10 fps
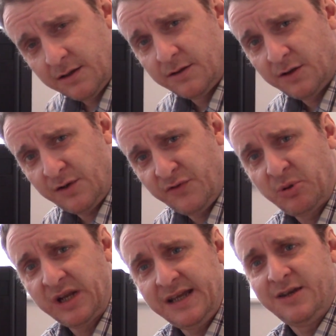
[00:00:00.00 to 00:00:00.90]
Hello
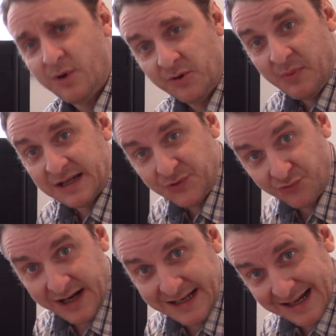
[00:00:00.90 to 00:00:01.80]
everybody, welcome back to
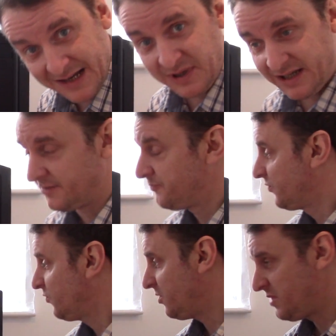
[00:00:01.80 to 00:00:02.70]
Ren Gaming.
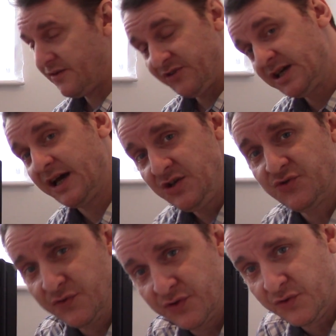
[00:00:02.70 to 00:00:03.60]
Right, we have a case
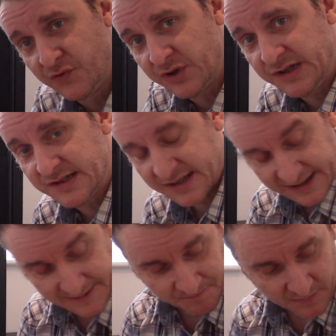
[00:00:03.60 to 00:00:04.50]
review for you
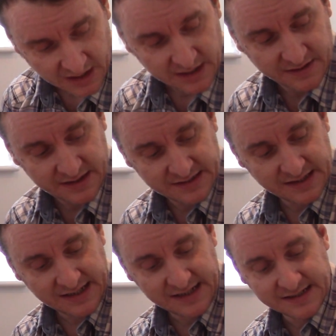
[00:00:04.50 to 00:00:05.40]
today.
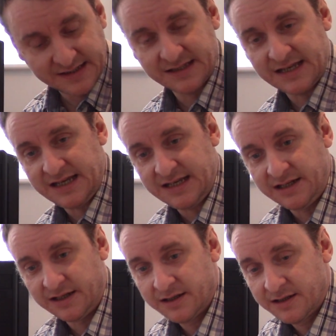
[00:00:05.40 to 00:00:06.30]
This is
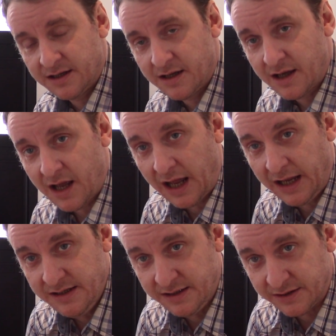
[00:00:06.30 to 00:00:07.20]
the
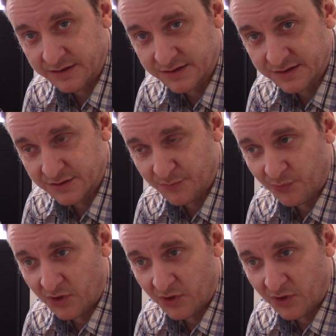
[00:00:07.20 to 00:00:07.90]
Aeneas